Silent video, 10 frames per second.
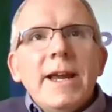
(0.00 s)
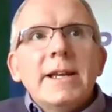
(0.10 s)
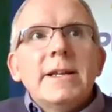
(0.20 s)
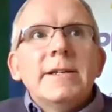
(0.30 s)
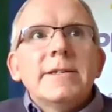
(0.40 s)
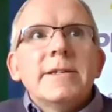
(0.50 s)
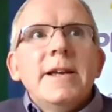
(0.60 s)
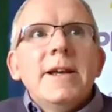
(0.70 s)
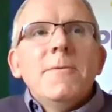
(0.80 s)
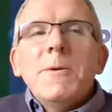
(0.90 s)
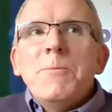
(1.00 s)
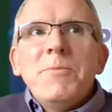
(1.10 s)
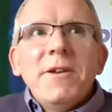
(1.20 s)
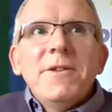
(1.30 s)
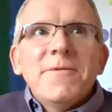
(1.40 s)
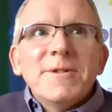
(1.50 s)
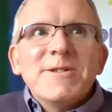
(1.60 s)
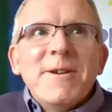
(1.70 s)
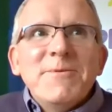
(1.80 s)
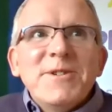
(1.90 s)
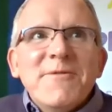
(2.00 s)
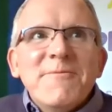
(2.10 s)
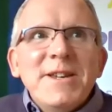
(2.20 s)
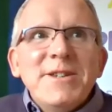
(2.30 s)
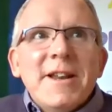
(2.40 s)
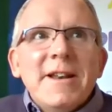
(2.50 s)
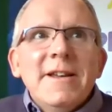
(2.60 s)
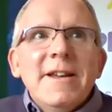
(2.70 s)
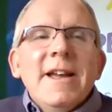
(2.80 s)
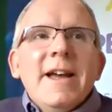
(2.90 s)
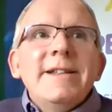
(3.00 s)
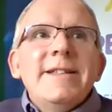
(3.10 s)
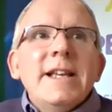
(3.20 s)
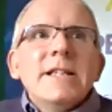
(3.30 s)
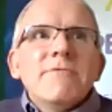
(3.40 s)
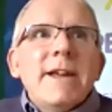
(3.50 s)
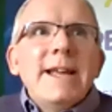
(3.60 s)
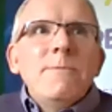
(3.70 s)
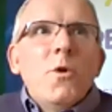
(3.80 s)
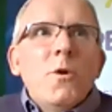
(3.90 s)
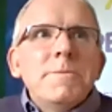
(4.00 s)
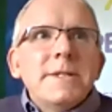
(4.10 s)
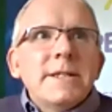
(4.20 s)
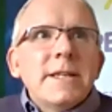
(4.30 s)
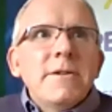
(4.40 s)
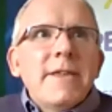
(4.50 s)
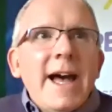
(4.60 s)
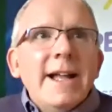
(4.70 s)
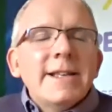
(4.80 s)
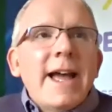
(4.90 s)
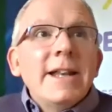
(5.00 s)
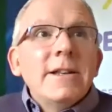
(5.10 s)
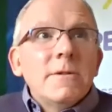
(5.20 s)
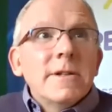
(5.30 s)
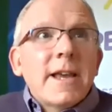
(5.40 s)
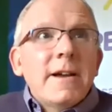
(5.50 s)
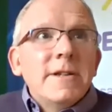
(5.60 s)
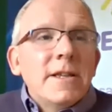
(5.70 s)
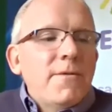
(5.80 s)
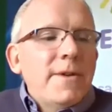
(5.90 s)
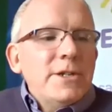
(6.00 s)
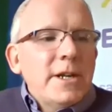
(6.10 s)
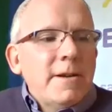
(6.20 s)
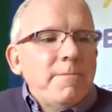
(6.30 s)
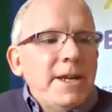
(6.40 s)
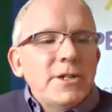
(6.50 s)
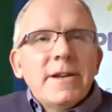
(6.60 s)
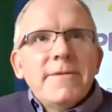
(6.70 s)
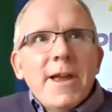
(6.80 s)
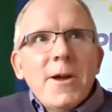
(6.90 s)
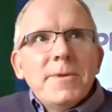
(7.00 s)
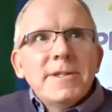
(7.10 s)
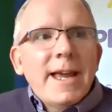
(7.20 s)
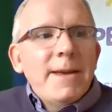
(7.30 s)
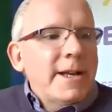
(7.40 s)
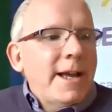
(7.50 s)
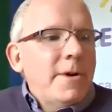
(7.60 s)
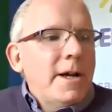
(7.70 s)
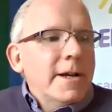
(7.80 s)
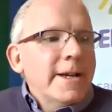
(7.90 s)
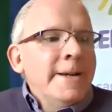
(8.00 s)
of weakness. What a beautiful description of mission. And Des really warmed to that and also to the vision and mission of the Open Table Network.